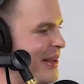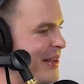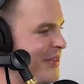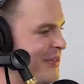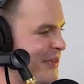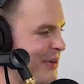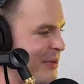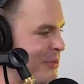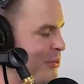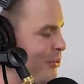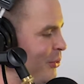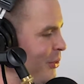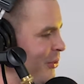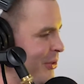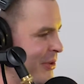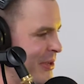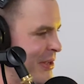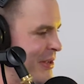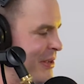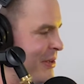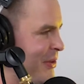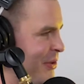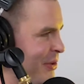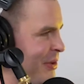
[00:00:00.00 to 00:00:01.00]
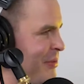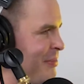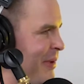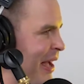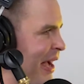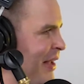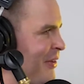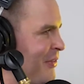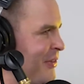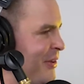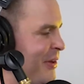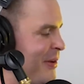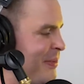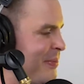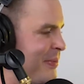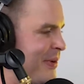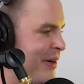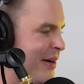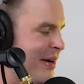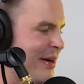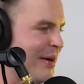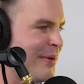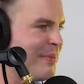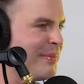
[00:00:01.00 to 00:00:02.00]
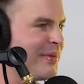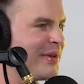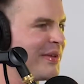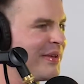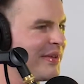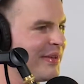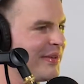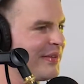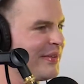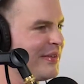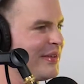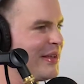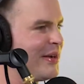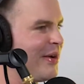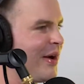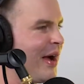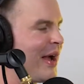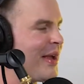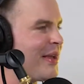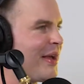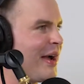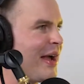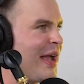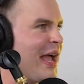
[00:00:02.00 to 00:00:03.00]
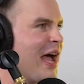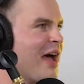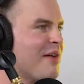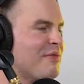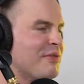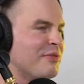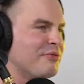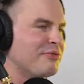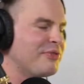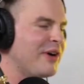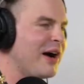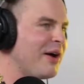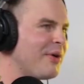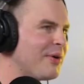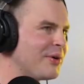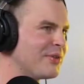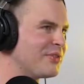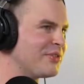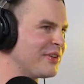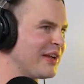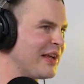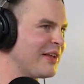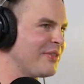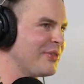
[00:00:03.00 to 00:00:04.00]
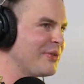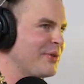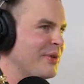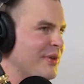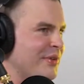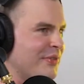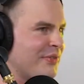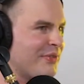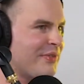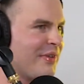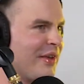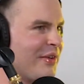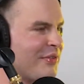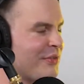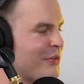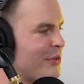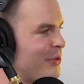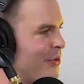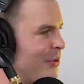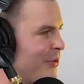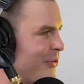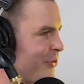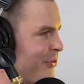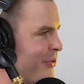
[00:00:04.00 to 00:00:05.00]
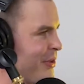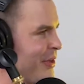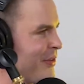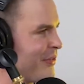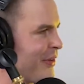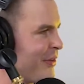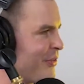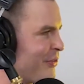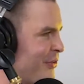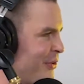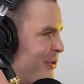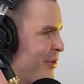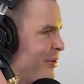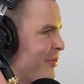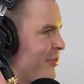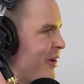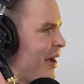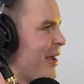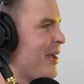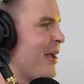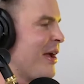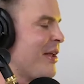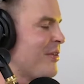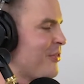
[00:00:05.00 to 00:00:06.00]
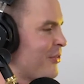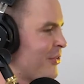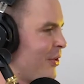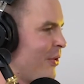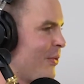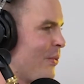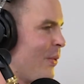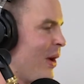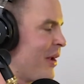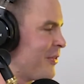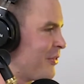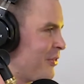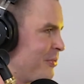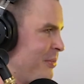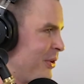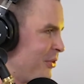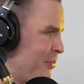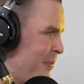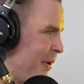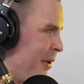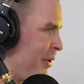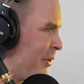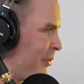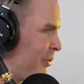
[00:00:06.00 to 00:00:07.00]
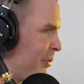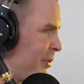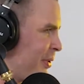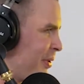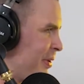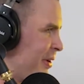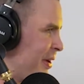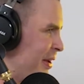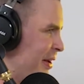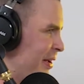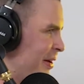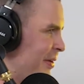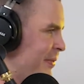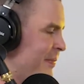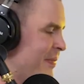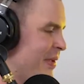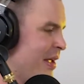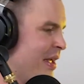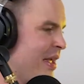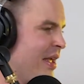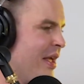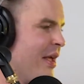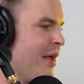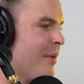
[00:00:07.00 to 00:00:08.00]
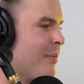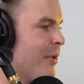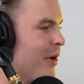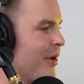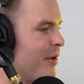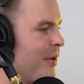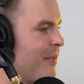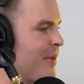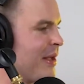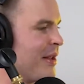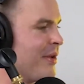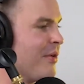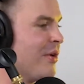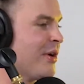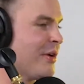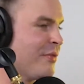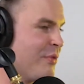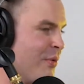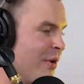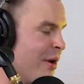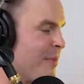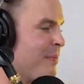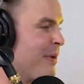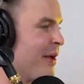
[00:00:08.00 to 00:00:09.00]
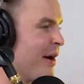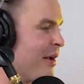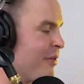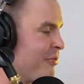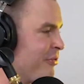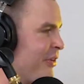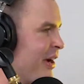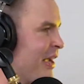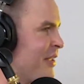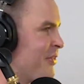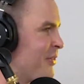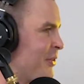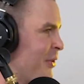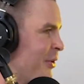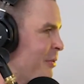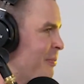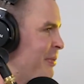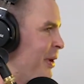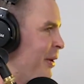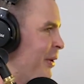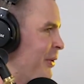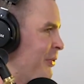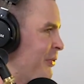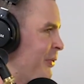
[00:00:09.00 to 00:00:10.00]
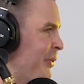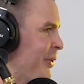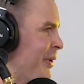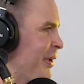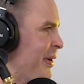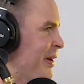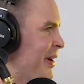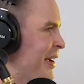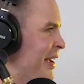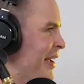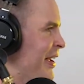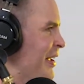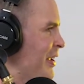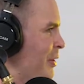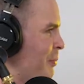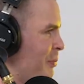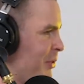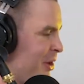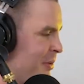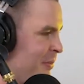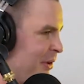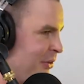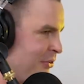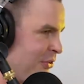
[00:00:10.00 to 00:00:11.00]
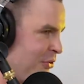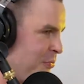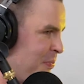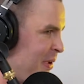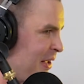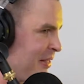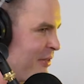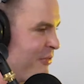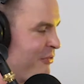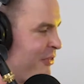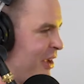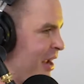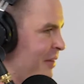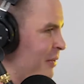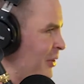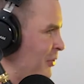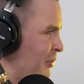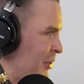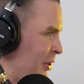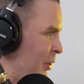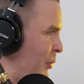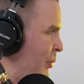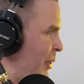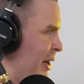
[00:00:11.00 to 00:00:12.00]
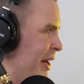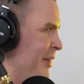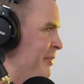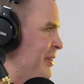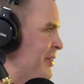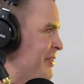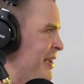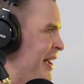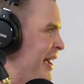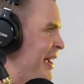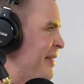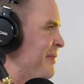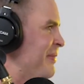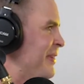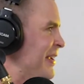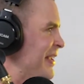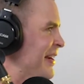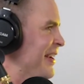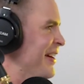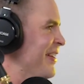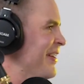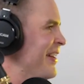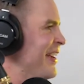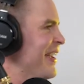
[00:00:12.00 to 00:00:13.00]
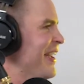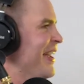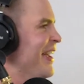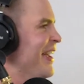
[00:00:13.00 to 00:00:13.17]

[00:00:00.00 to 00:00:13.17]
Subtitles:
It's a really good matchup. You know, I haven't followed Chandler as closely as I should have. I just don't watch as much Bellator, you know. But, I mean, look, if you want to bet on fights, you go to Bellator. You pretty much just pick the favorite. You're going to win every time, you know.